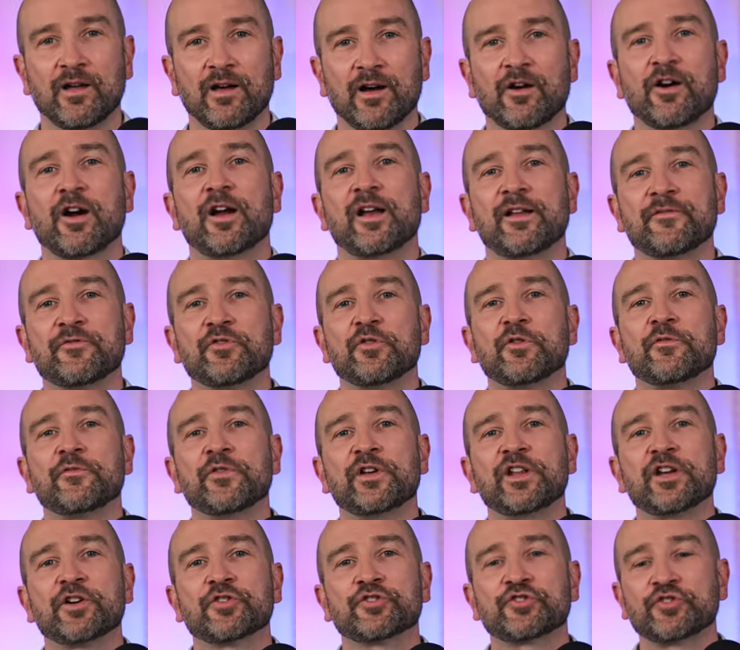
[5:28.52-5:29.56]
Alright, if you're a
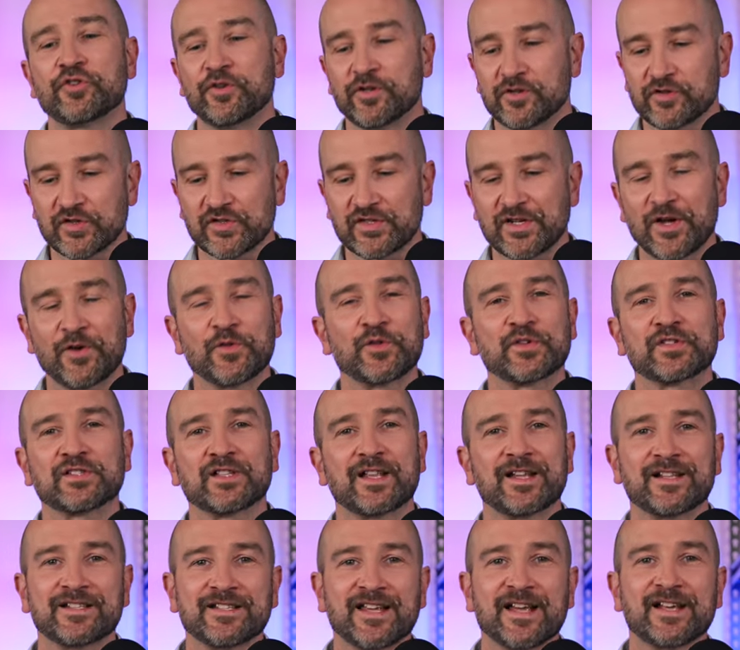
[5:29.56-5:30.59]
video shooter, just know this
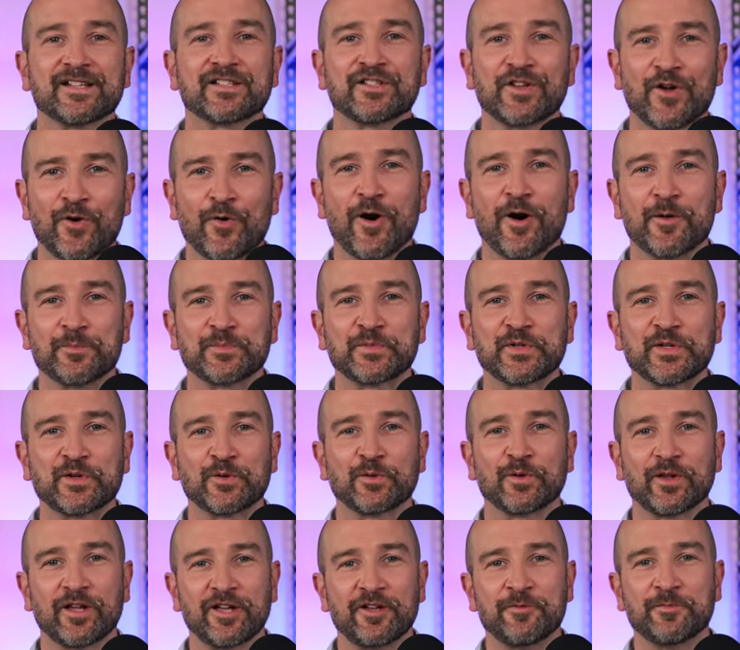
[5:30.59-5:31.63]
lens has no
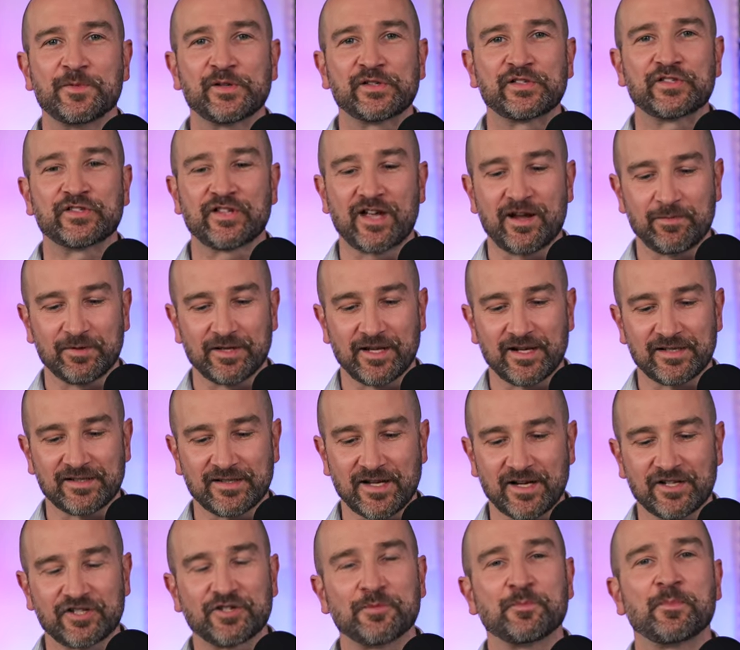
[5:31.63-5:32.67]
optical image
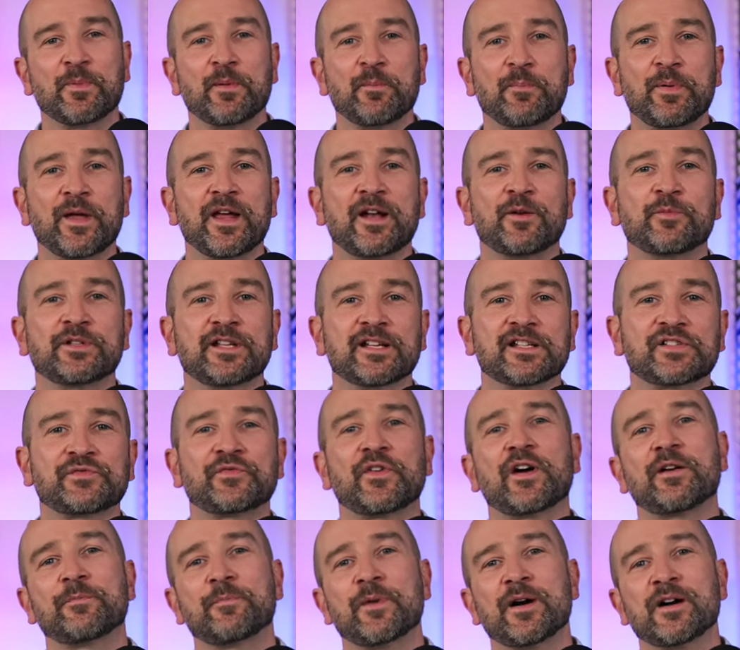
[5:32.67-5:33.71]
stabilization, but paired with the S
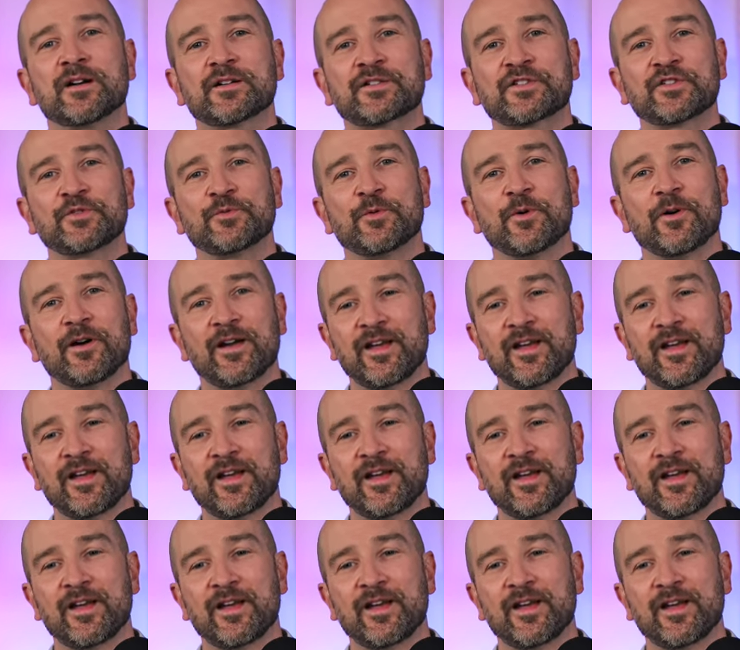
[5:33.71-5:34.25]
five Mark two or